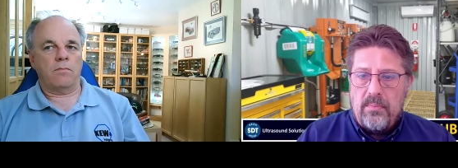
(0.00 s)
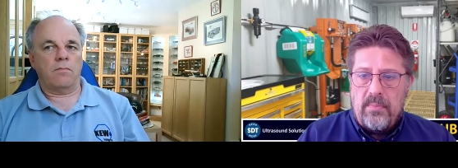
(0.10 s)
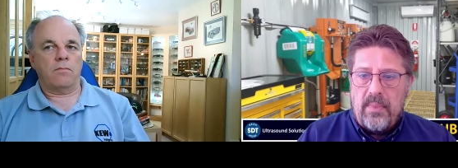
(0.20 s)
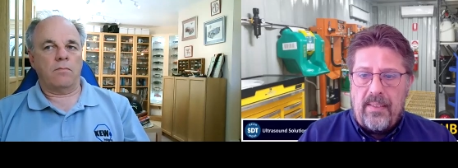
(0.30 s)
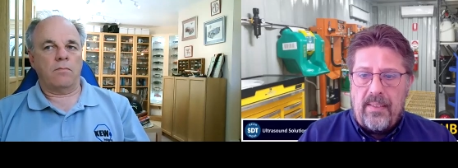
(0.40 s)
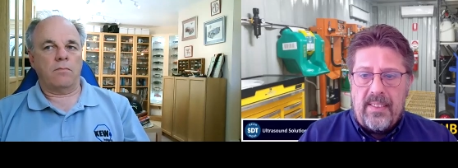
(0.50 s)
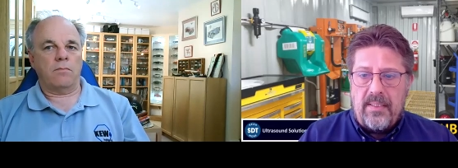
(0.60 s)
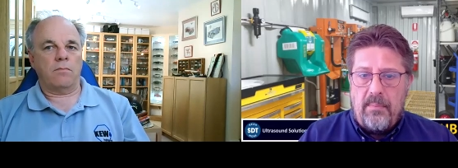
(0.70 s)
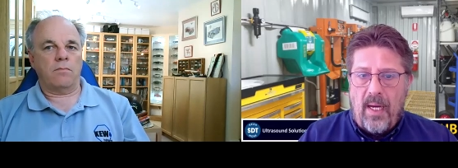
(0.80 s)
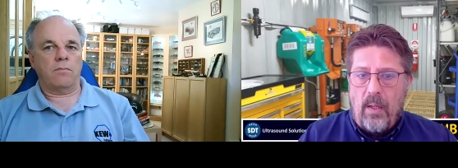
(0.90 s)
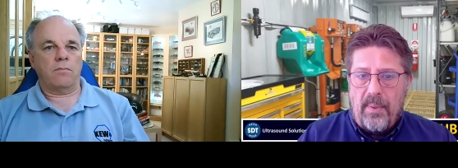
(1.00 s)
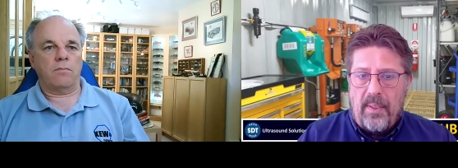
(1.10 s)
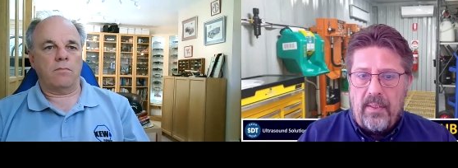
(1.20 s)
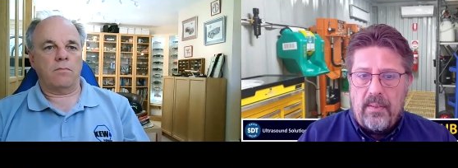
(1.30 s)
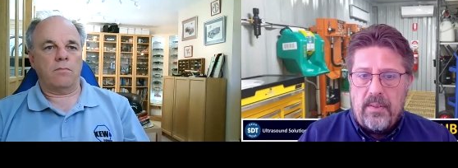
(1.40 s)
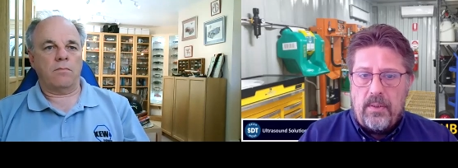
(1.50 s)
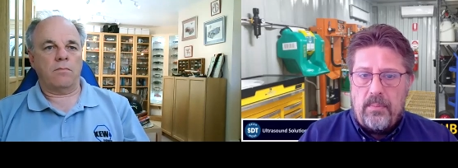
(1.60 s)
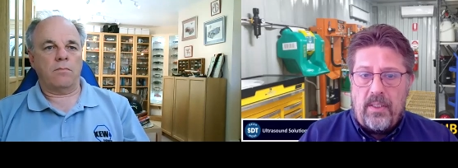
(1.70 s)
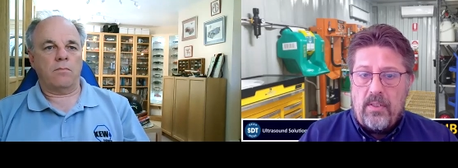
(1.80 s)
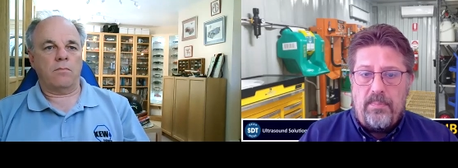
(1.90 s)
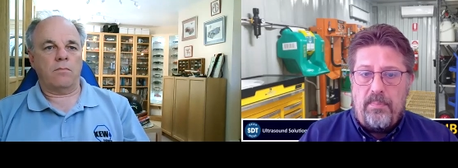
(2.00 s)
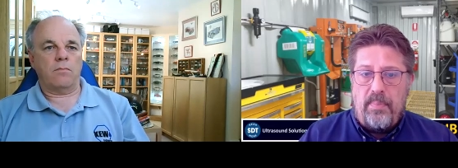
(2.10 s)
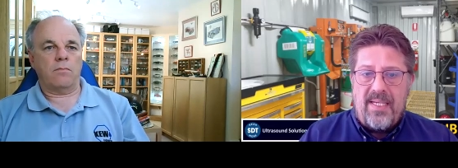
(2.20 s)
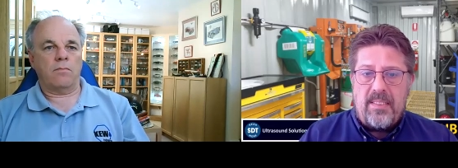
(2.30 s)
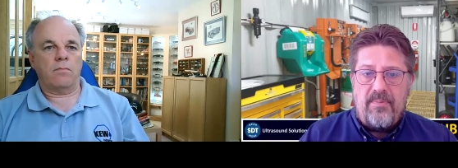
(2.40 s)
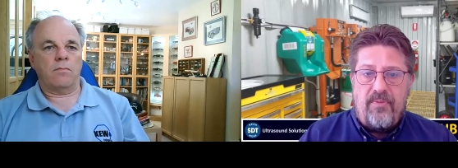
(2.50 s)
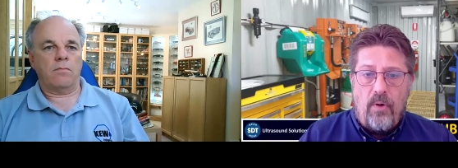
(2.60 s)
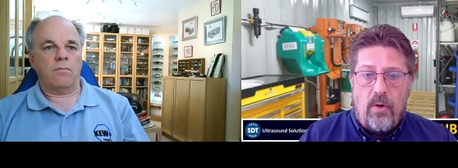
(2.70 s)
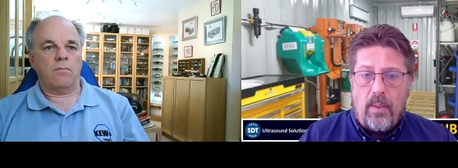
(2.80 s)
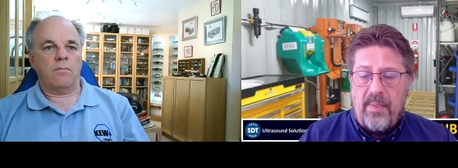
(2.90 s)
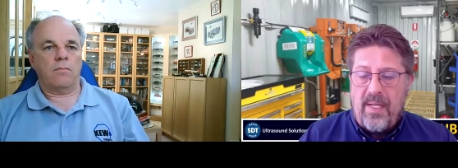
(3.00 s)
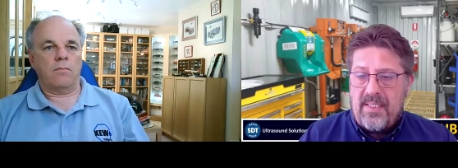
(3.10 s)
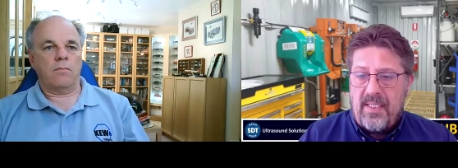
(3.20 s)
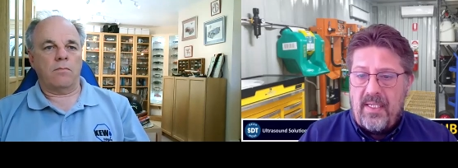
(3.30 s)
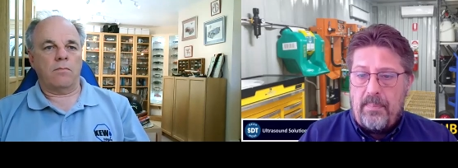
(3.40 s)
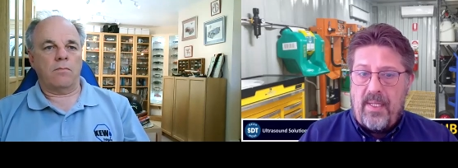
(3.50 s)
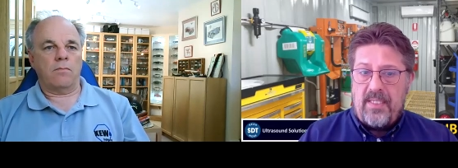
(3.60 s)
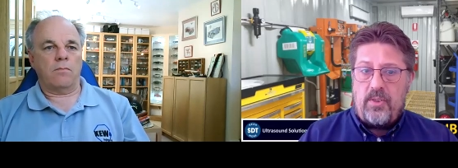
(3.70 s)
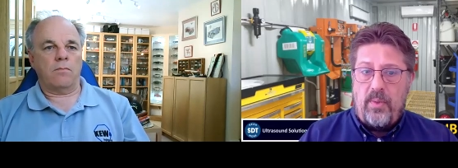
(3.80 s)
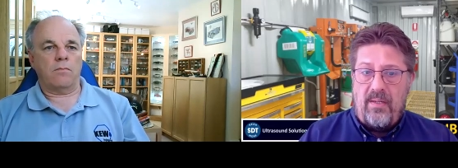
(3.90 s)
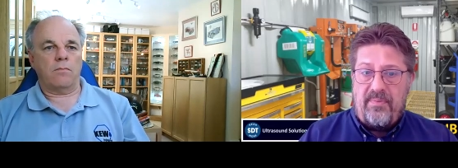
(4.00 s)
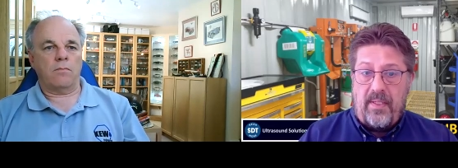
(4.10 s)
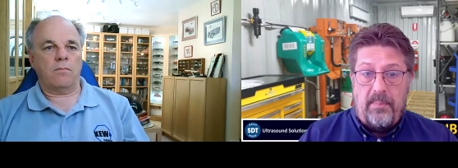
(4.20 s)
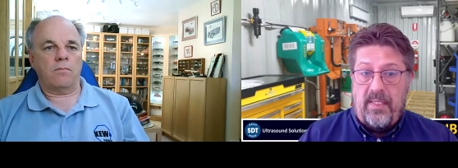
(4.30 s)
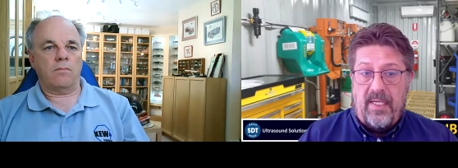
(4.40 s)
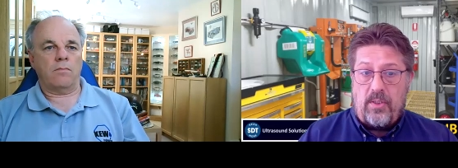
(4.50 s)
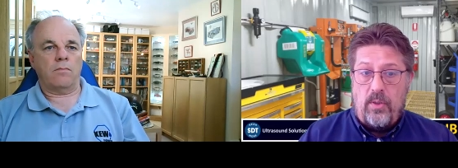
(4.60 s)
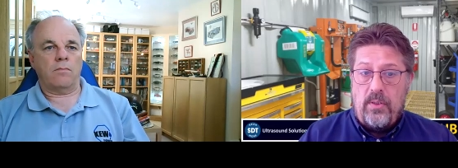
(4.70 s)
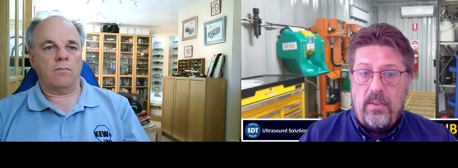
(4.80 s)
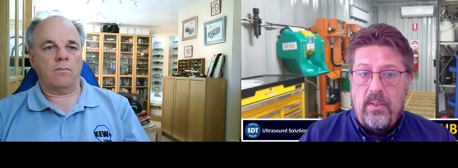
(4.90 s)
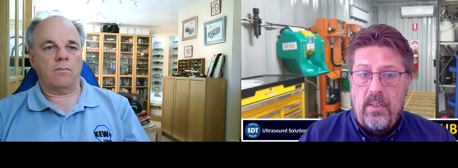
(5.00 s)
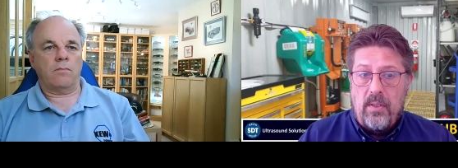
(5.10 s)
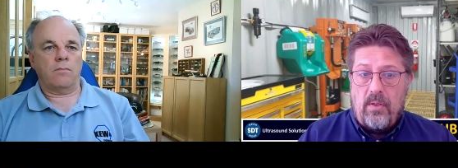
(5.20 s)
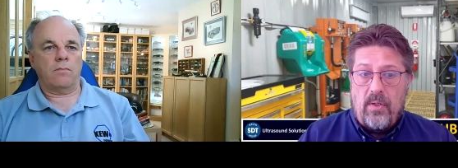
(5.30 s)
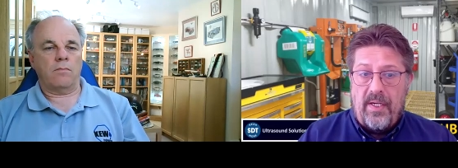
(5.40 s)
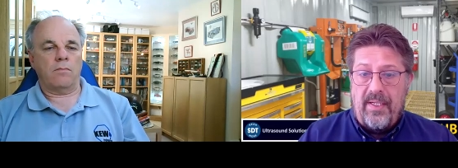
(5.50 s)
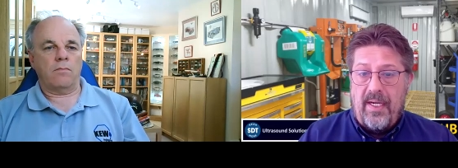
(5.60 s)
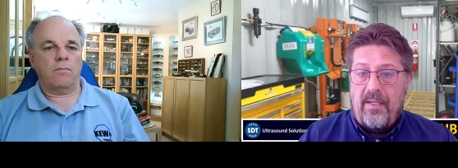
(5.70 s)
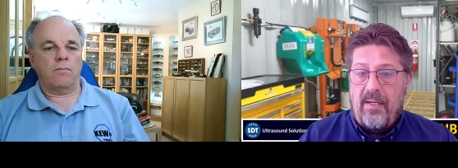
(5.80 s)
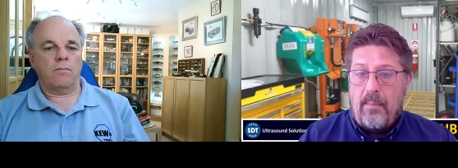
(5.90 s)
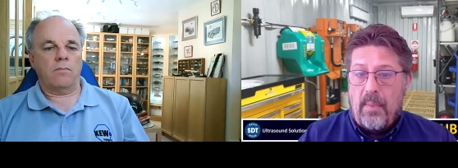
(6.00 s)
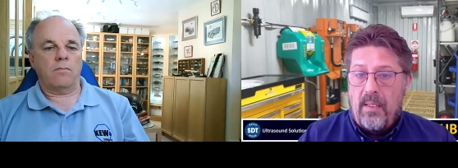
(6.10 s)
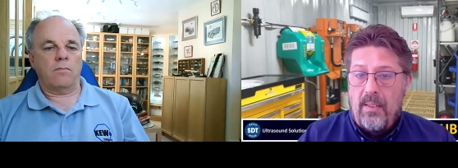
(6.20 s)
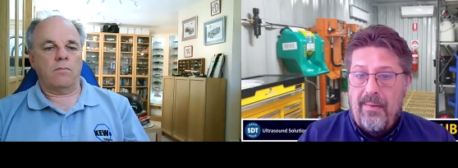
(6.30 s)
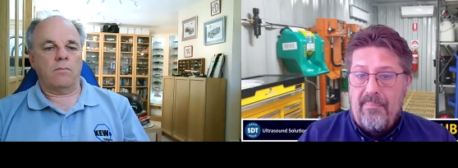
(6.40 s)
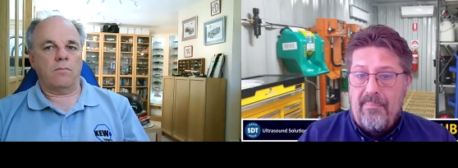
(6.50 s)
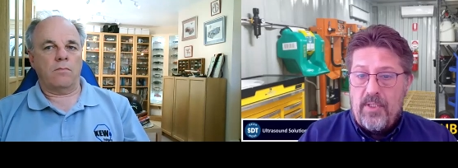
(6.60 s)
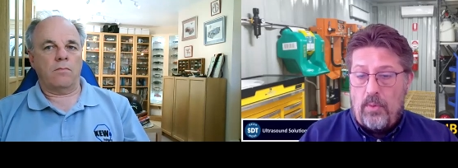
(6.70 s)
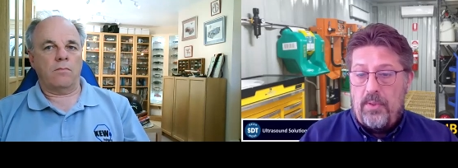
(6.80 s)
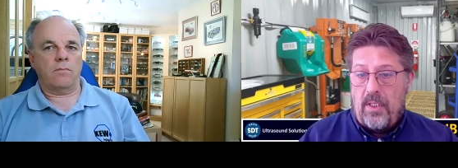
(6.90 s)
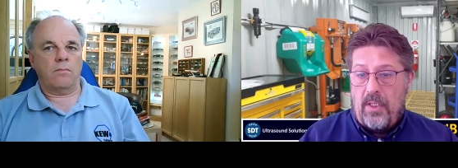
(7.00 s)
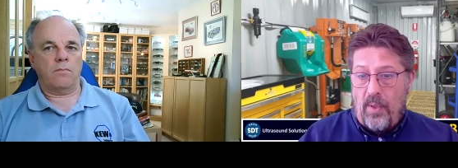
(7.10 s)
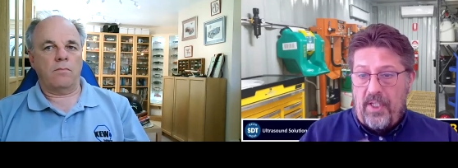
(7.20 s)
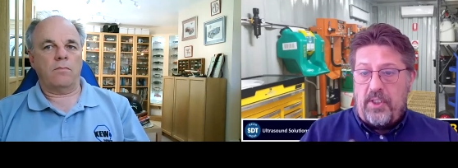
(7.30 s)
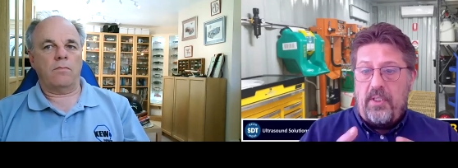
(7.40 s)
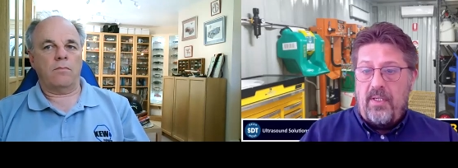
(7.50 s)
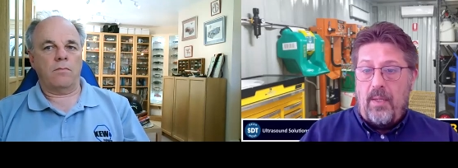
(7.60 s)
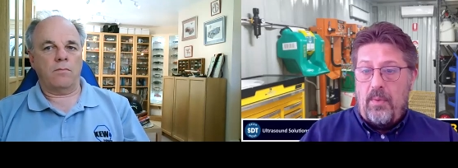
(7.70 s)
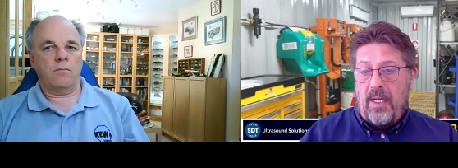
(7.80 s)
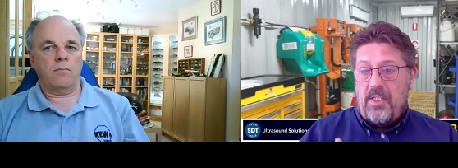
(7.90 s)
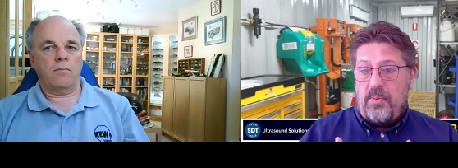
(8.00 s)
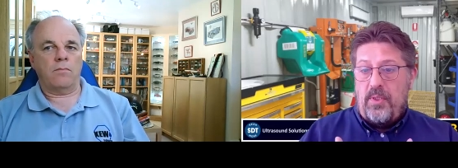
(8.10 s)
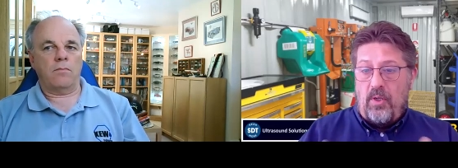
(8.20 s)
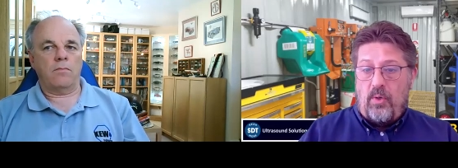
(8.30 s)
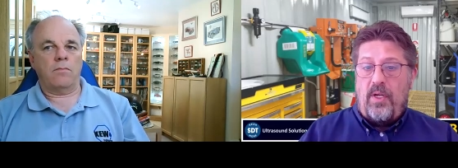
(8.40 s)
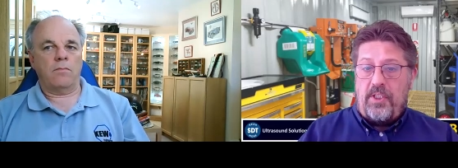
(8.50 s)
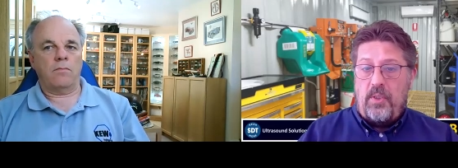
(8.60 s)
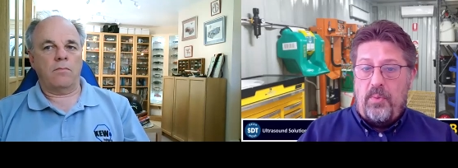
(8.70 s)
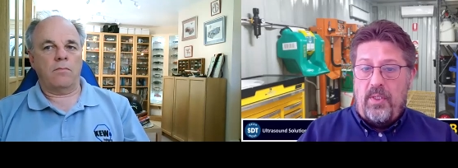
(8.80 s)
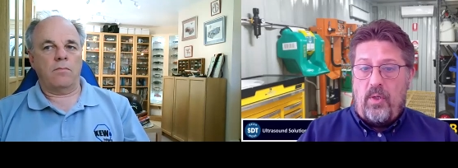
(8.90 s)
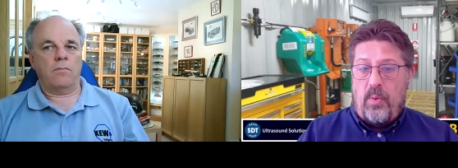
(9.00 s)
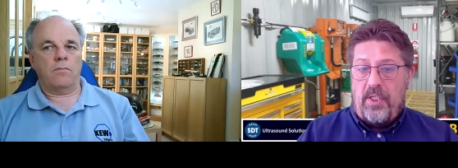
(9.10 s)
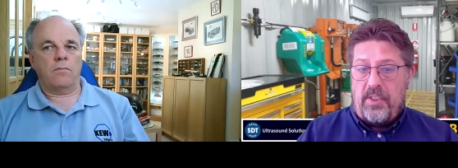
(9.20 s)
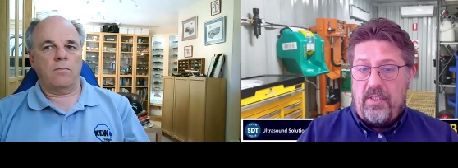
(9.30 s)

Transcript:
Speaker 1: at least in my opinion. So because plus 4, plus 8, plus 12 can be as good or any other number. So the question, I will answer your question with a question,